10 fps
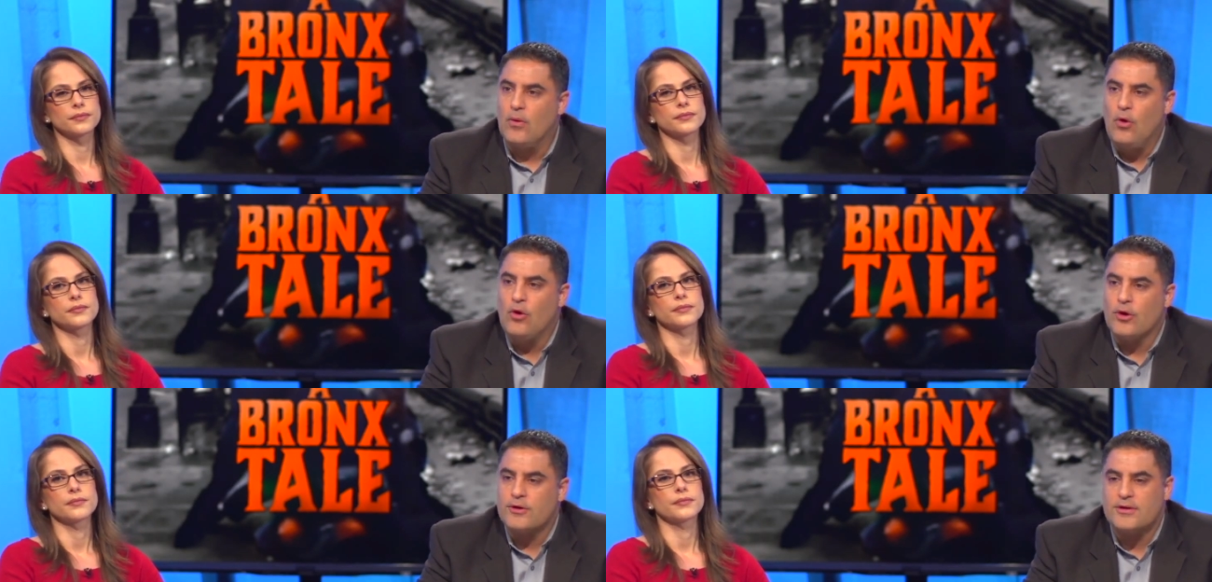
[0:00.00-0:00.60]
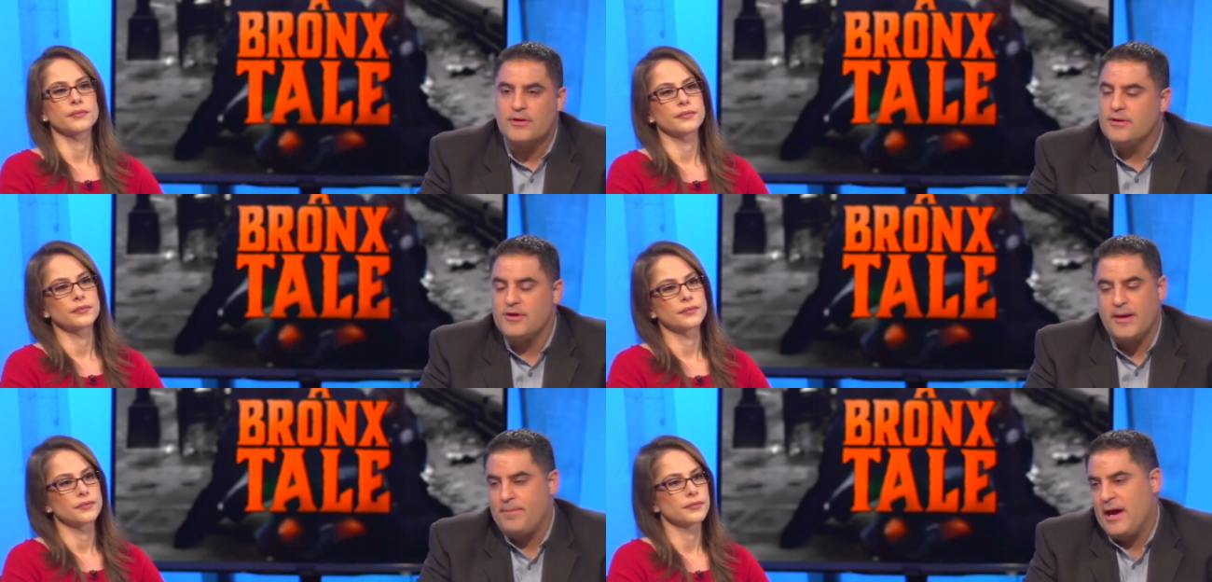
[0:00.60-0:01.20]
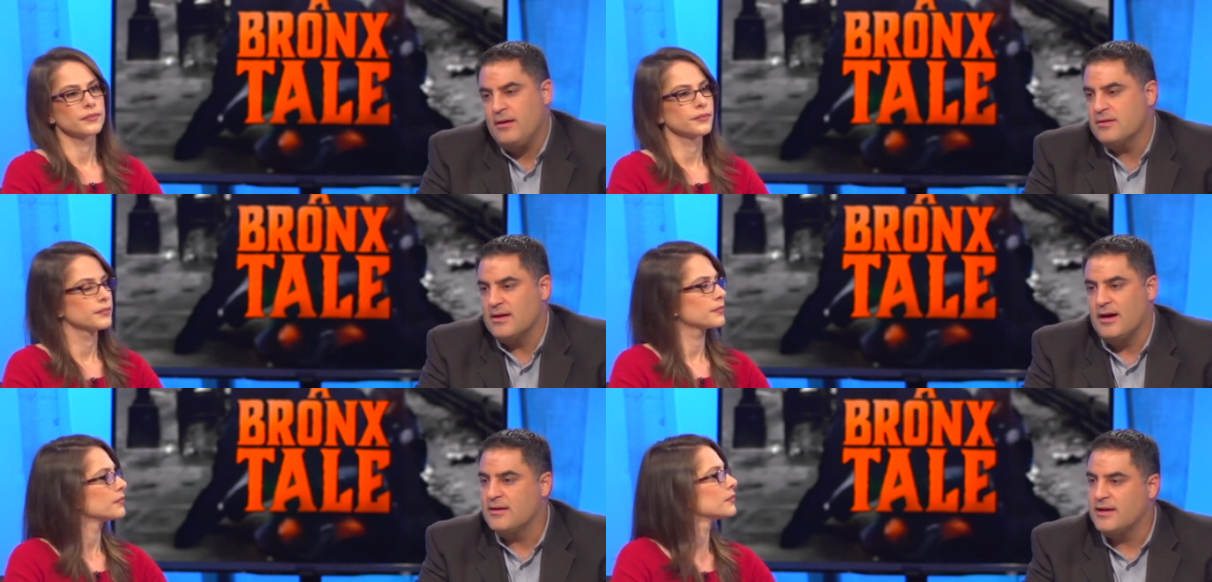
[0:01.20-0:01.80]
Speaker 1: Or you get
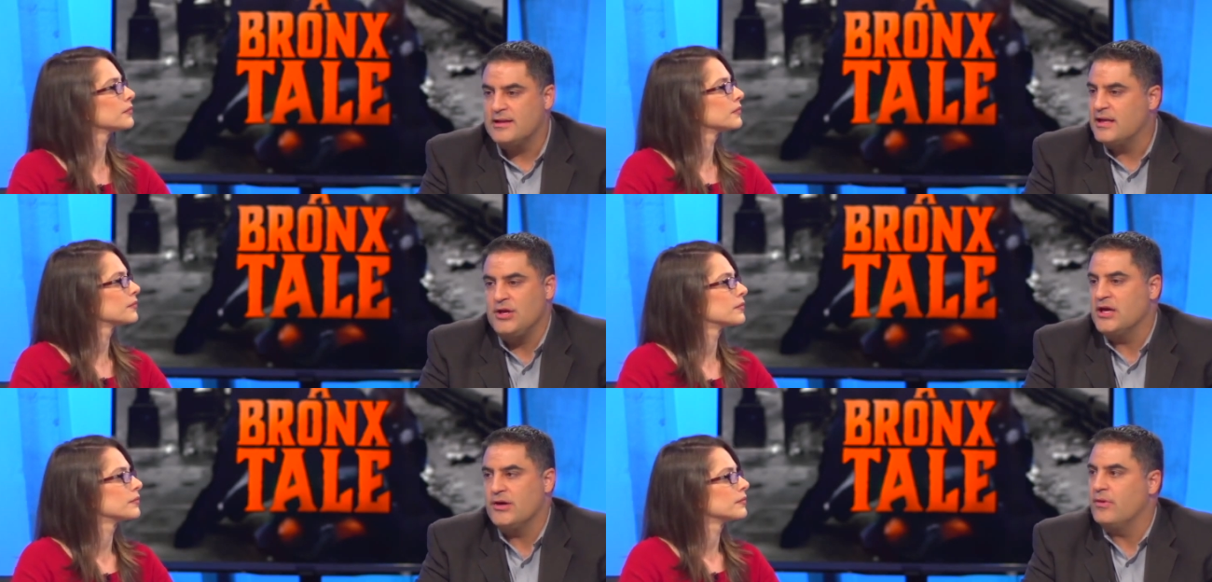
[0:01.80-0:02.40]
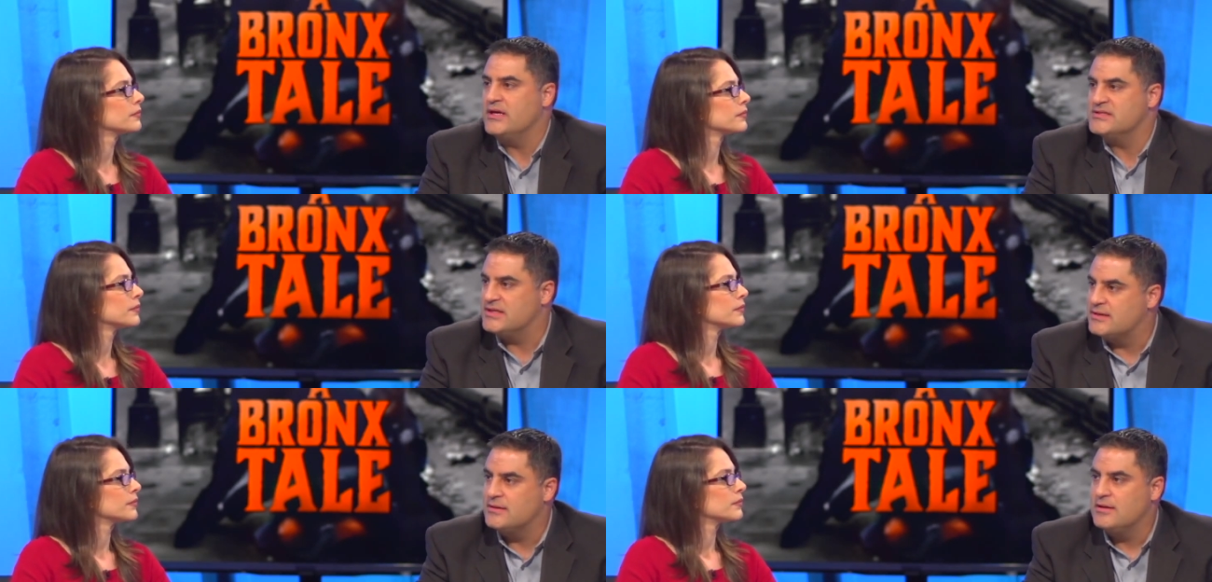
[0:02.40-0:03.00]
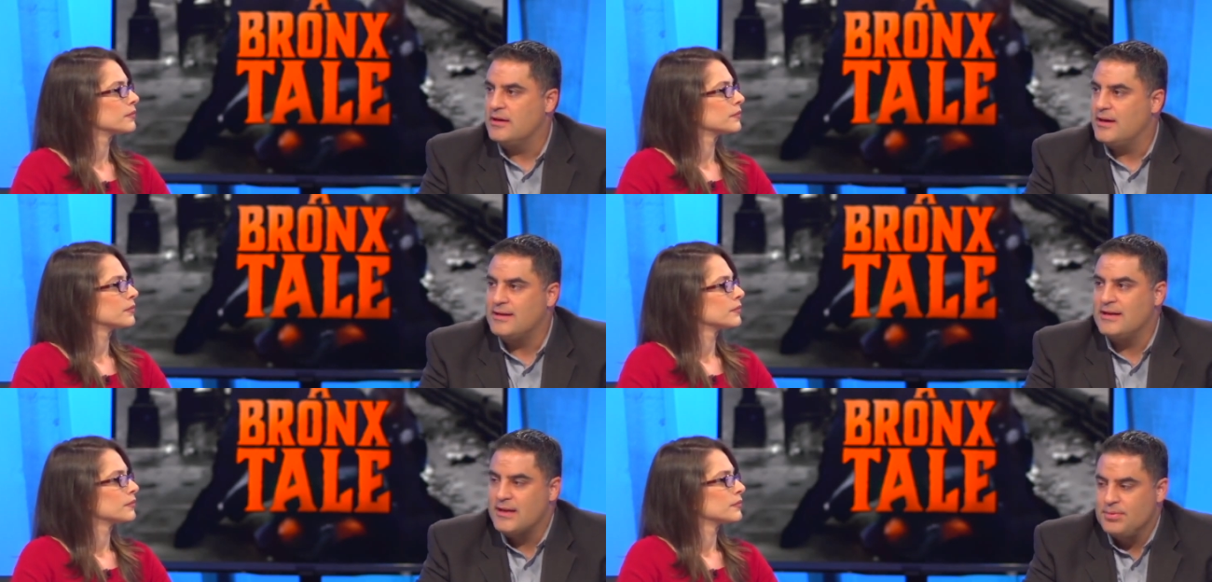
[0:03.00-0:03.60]
pounded on and then you get arrested
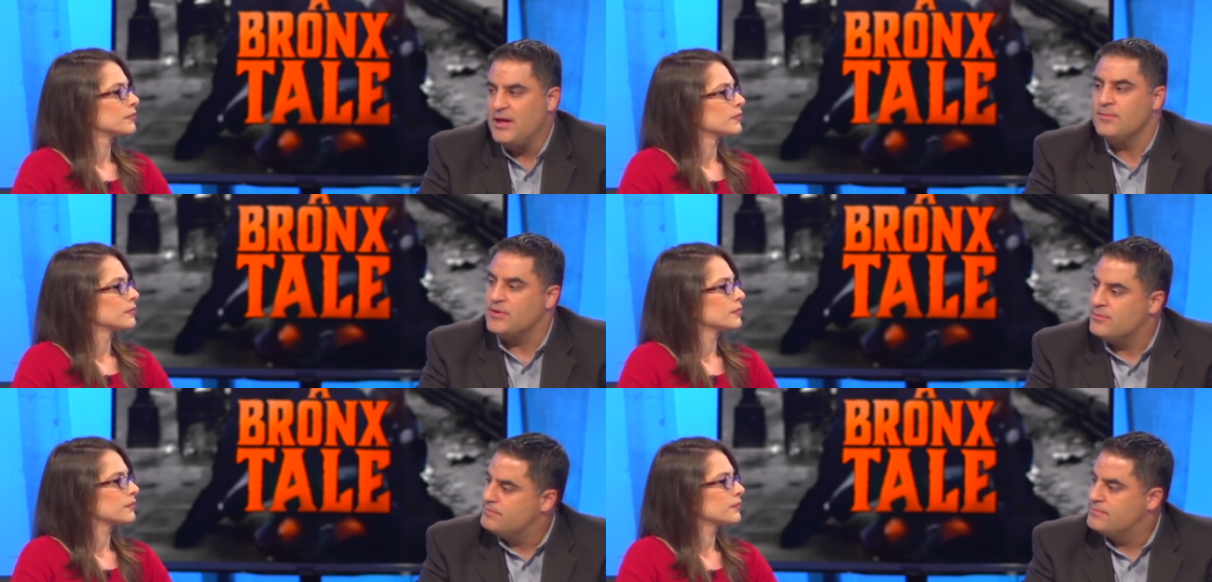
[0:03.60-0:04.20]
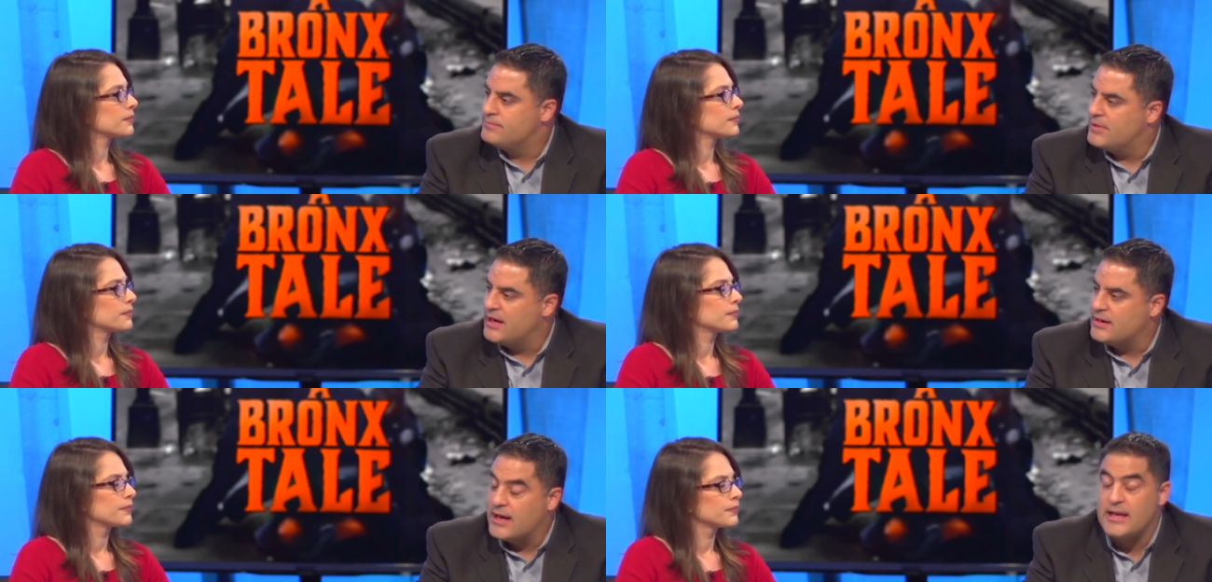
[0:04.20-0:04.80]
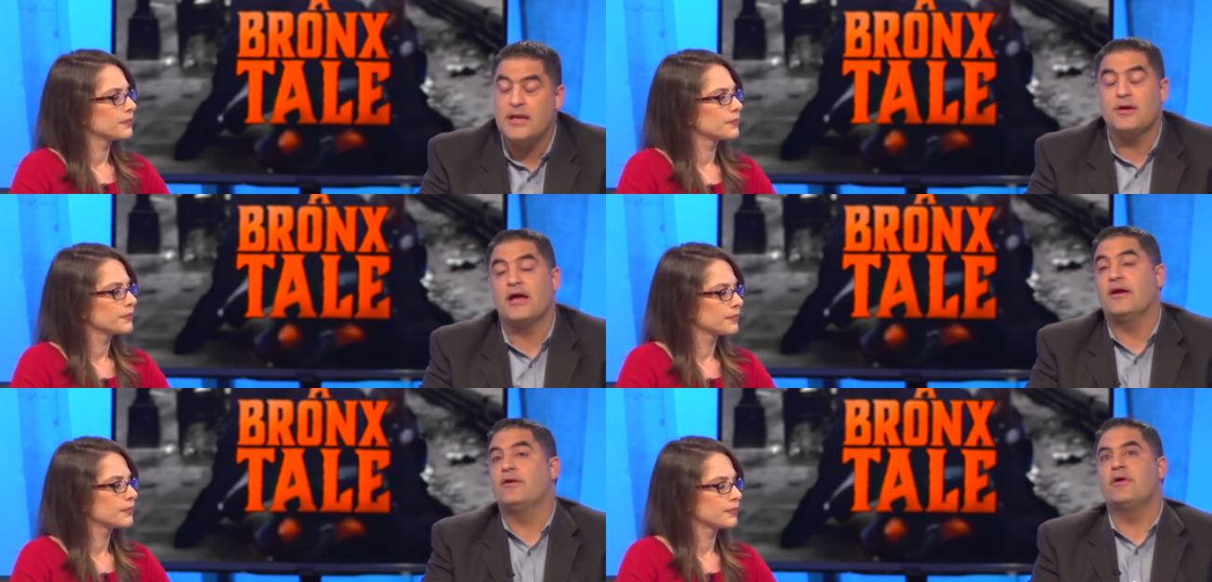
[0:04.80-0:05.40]
and then they blame you, right? And then you
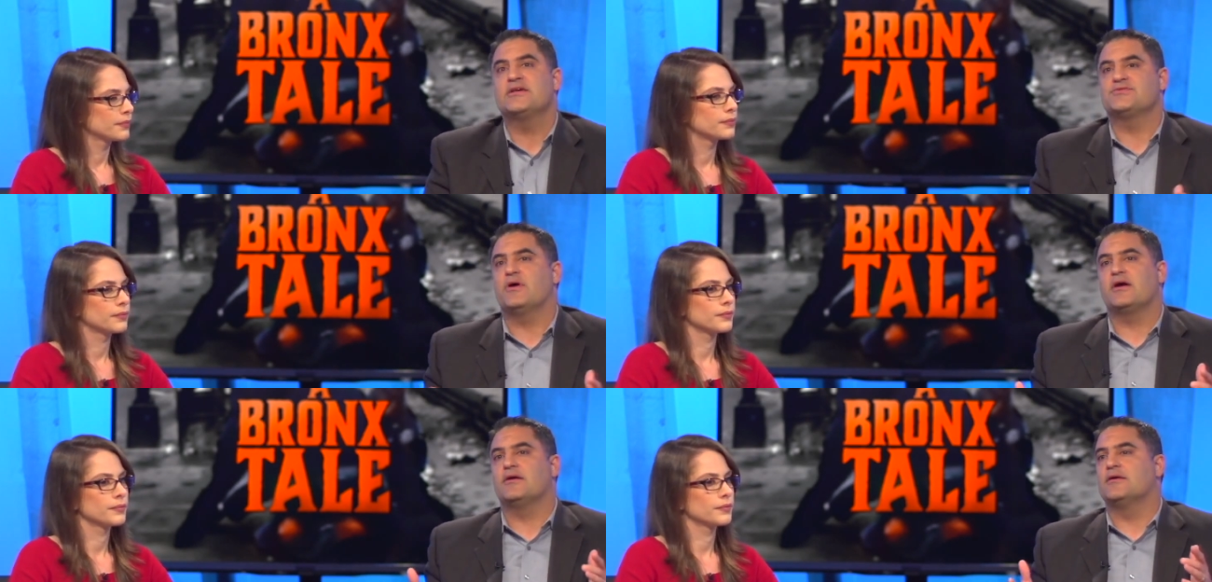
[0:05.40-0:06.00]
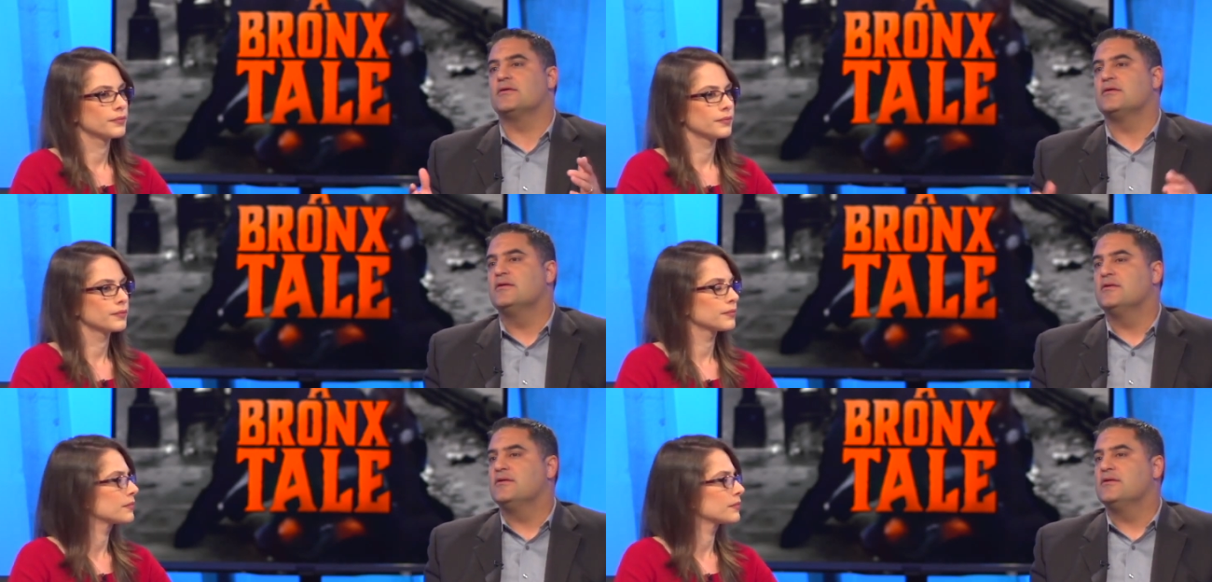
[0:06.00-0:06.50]
got an arrest record.